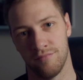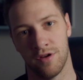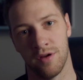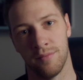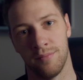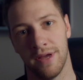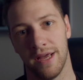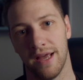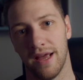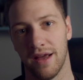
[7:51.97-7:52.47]

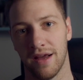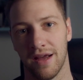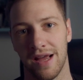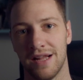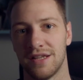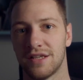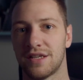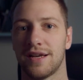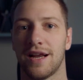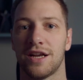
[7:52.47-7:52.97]
competing
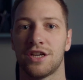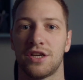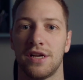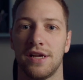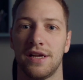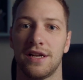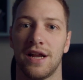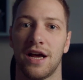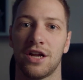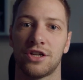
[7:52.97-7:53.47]

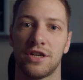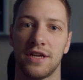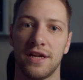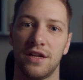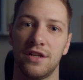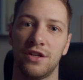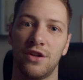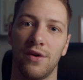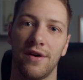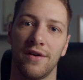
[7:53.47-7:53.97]
internationally and nationally
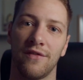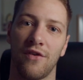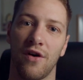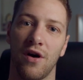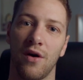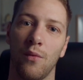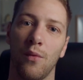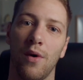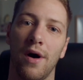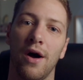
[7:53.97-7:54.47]
and doing
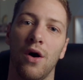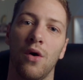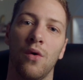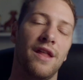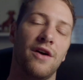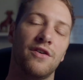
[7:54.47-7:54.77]
very well.